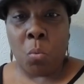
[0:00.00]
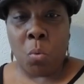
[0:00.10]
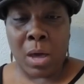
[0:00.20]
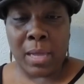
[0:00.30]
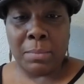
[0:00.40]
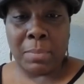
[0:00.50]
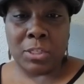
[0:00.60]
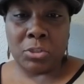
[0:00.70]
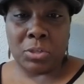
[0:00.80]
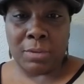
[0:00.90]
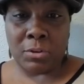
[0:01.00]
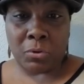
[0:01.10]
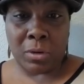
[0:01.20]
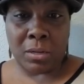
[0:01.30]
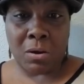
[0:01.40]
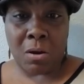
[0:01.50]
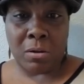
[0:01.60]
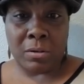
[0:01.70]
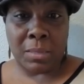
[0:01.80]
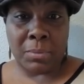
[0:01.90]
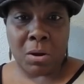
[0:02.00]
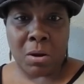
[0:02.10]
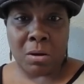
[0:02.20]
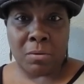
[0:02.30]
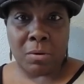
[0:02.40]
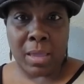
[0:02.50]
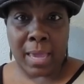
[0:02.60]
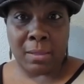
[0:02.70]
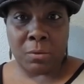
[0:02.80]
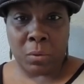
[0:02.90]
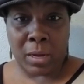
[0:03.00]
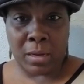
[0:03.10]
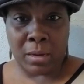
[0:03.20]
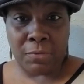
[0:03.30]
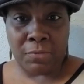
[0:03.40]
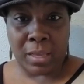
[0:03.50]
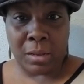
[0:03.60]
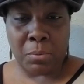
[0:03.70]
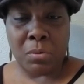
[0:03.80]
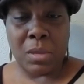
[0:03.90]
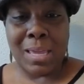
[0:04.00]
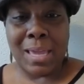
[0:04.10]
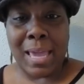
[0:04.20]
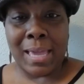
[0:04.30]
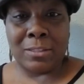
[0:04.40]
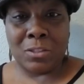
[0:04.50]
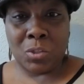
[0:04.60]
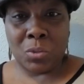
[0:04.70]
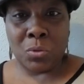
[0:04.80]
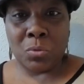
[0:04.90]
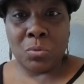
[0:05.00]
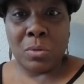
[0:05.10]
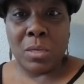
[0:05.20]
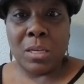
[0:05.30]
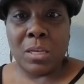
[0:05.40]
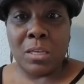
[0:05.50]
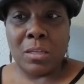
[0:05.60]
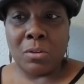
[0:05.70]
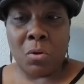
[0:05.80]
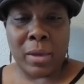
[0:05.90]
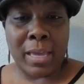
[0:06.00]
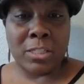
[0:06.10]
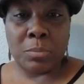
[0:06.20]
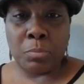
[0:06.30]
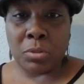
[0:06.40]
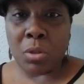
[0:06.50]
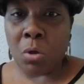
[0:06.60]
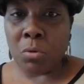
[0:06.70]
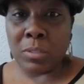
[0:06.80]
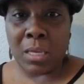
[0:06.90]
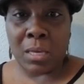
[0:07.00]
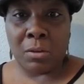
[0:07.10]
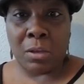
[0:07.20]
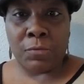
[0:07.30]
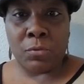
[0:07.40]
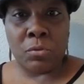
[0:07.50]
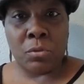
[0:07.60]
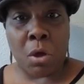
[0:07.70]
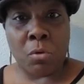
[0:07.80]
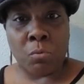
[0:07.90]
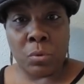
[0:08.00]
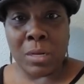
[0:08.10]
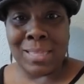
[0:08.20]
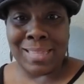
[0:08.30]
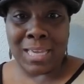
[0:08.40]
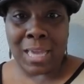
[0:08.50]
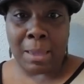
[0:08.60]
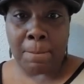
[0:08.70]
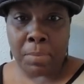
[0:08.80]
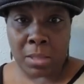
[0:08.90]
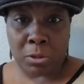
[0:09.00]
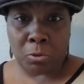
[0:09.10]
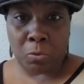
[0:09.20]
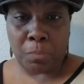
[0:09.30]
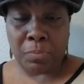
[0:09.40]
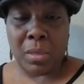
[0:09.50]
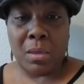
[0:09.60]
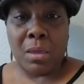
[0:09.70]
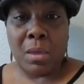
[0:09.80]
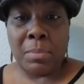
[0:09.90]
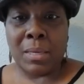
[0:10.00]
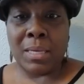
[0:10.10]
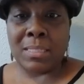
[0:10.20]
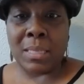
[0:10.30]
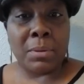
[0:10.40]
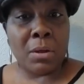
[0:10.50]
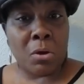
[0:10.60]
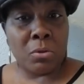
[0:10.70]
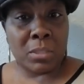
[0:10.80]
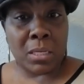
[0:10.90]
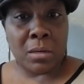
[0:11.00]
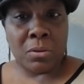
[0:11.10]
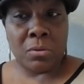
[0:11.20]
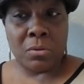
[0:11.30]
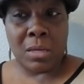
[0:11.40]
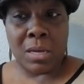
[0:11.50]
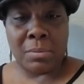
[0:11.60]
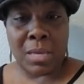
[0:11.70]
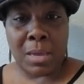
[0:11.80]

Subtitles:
one, make sure you have your credit card or debit card readily available. And two, go ahead, just book the hotel if you don't really need a bundle. Because some of the hotel